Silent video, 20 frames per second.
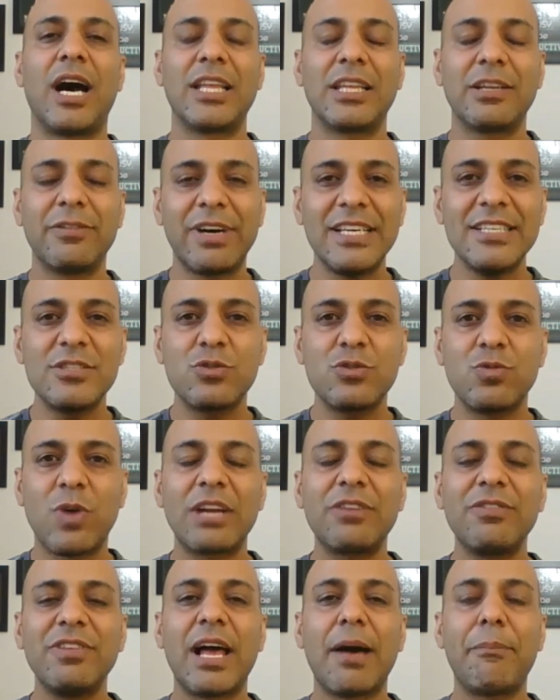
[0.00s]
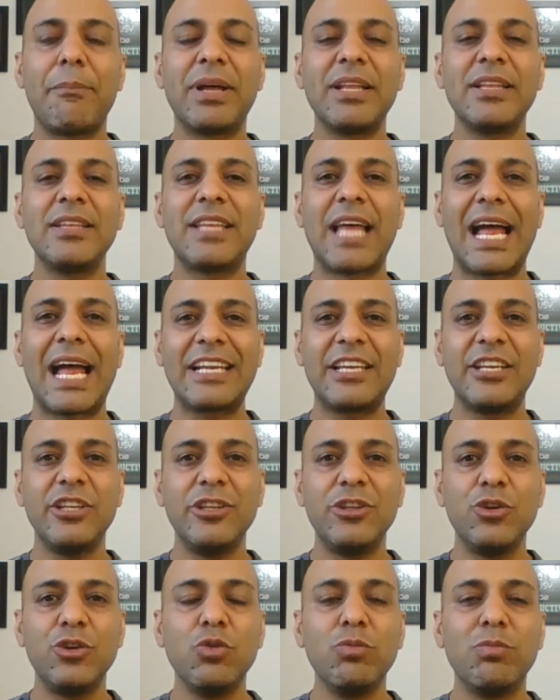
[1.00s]
Otherwise, what will happen that
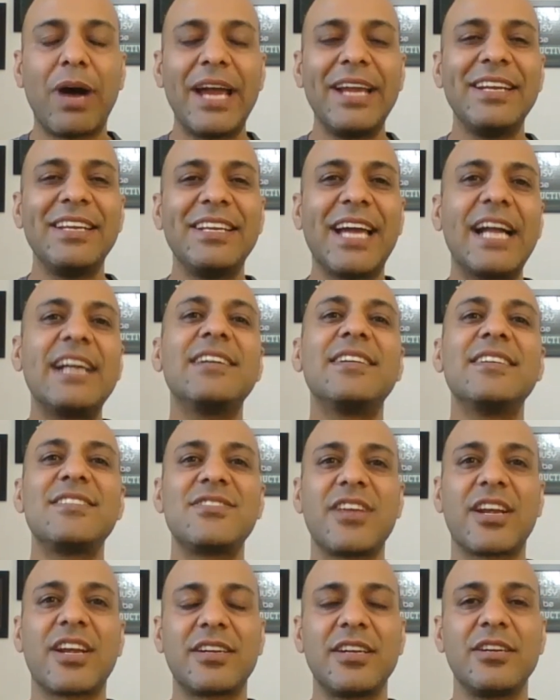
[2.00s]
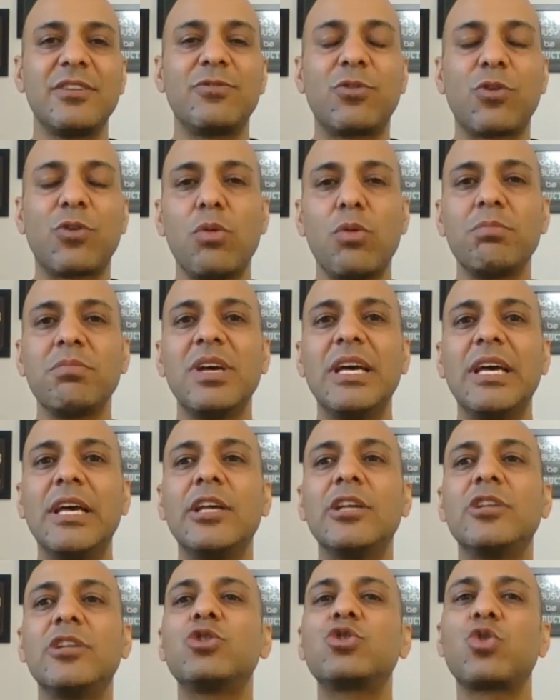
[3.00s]
you might get distracted from
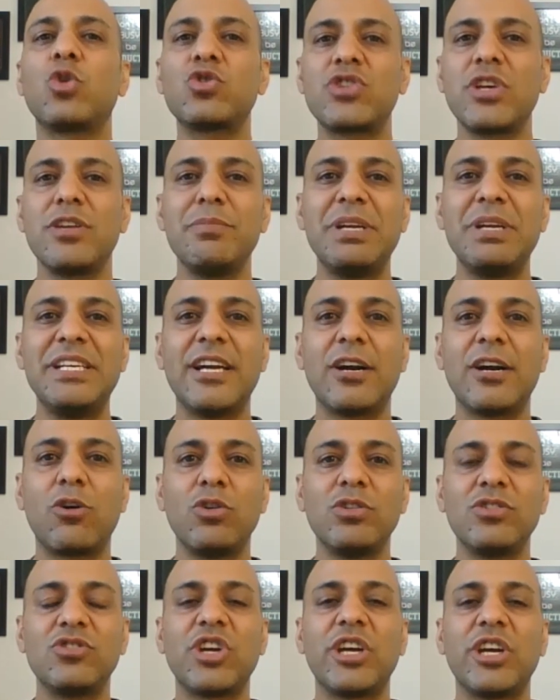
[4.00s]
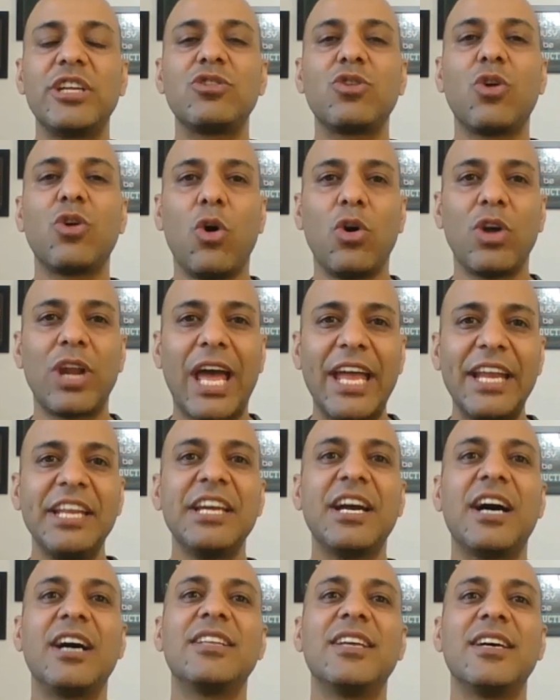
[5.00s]
social media content or
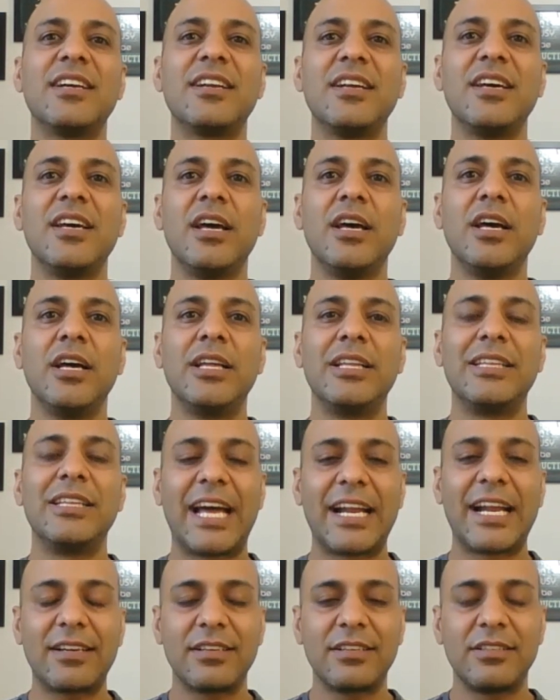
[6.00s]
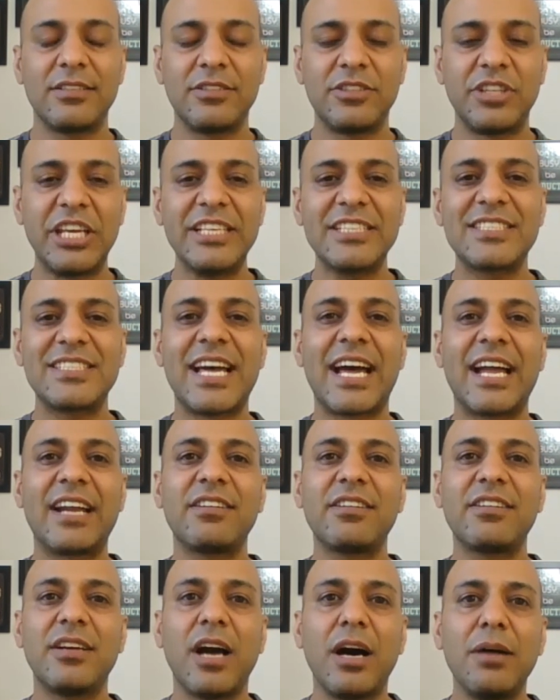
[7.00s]
any other that things
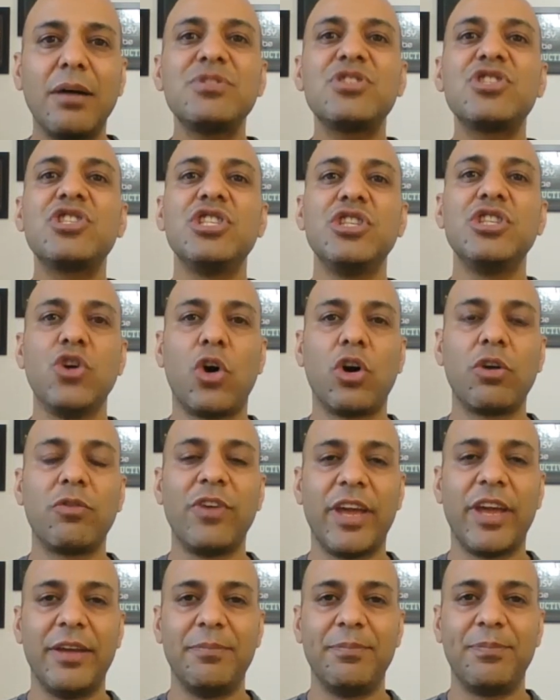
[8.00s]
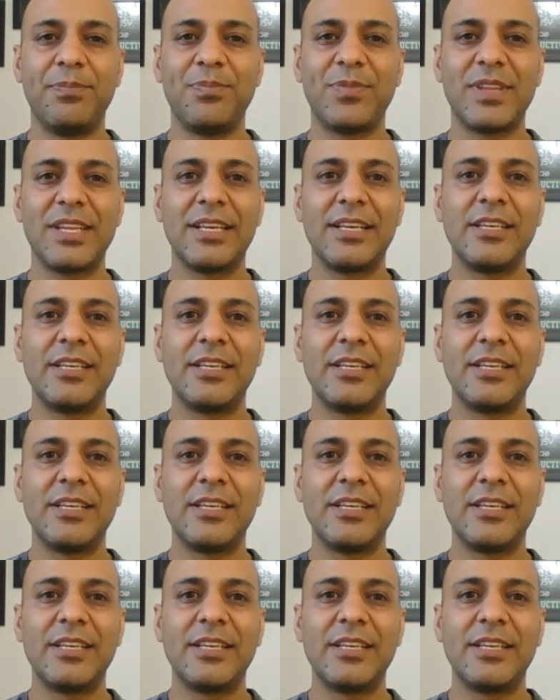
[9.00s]
that comes your way.